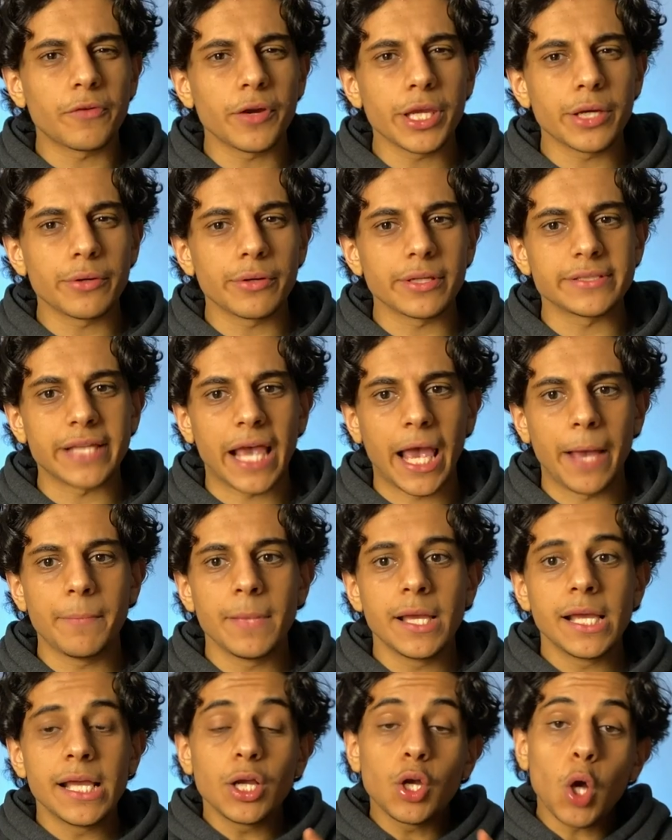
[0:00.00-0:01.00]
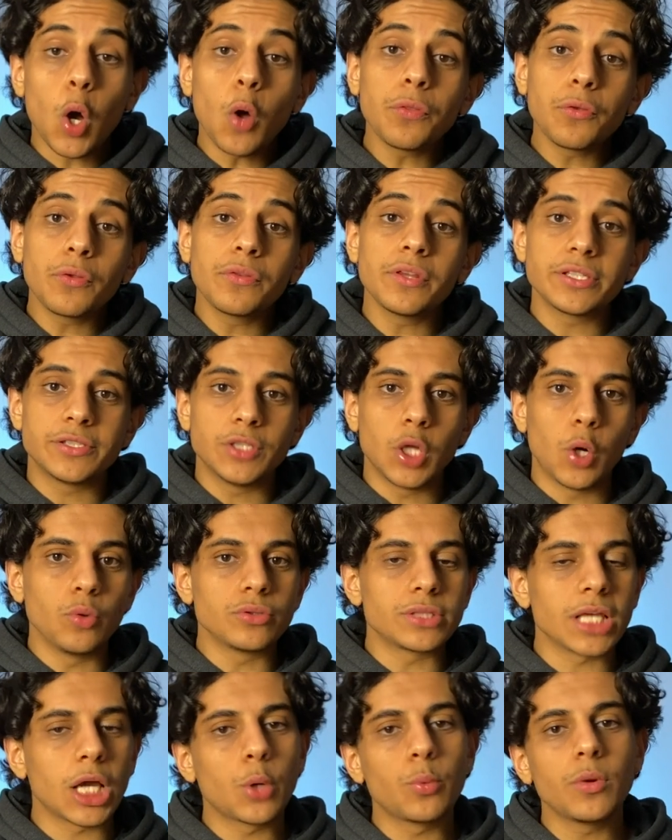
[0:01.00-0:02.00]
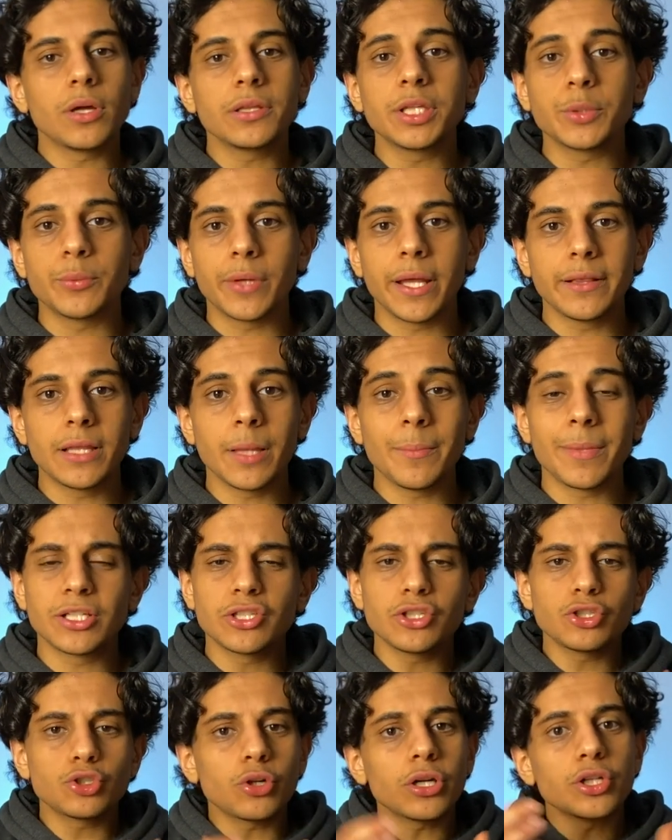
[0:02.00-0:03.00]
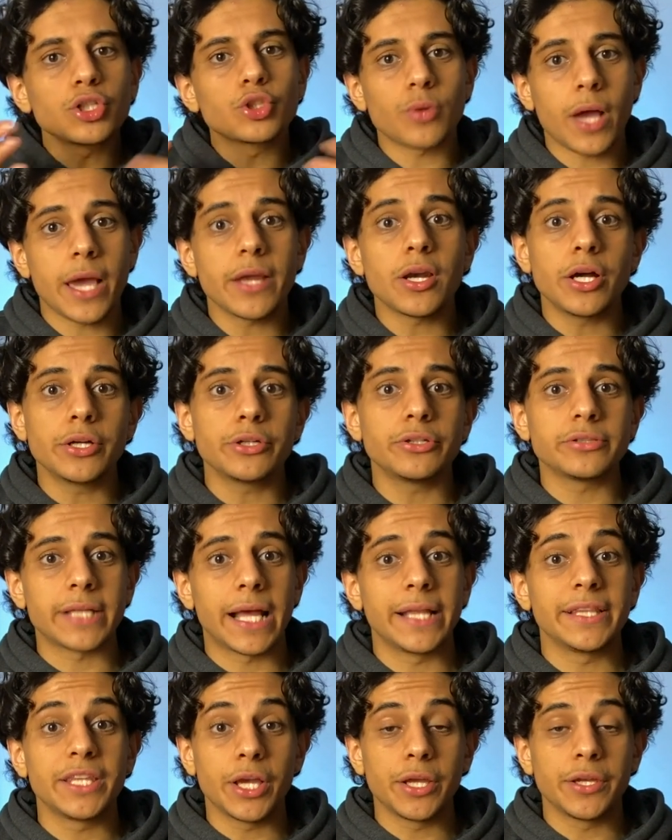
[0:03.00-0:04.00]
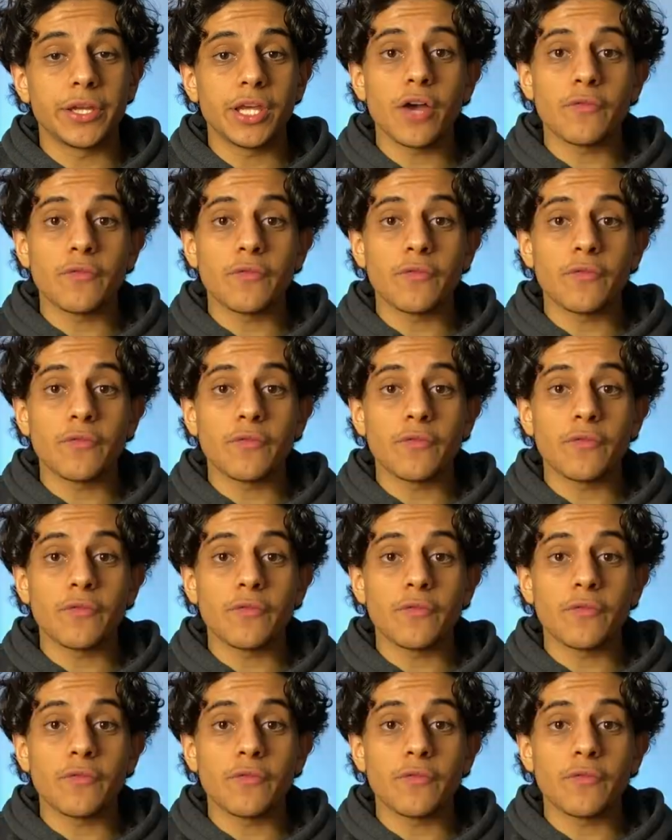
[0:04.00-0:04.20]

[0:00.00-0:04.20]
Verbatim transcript: your exam, Go through these notes and quickly read them and just sort of try to understand the idea